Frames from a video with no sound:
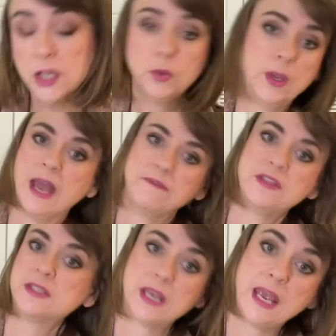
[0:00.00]
We have
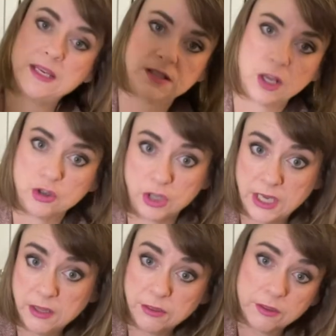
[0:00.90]
this ace
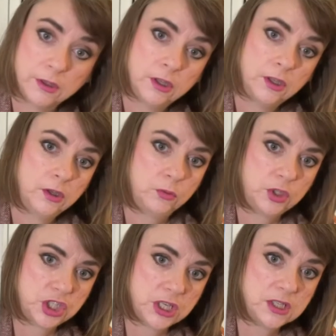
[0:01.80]
underneath,
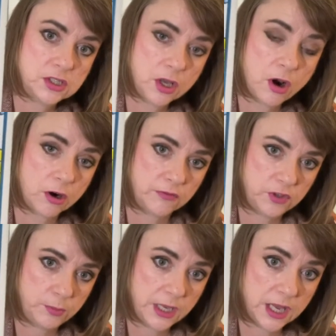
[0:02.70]
which is the card of
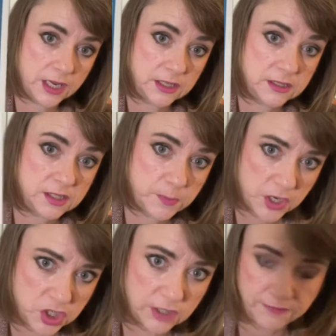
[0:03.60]
new beginnings,
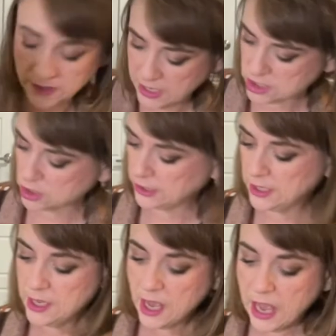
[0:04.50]
especially financially.
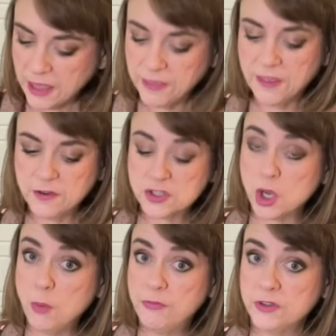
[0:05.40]
I think there's
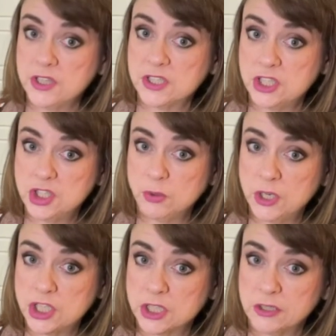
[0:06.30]
hope for this
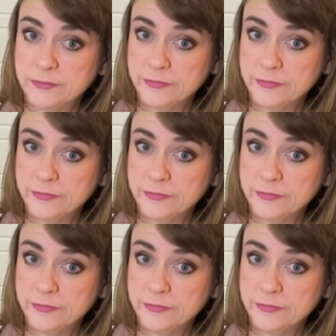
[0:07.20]
situation.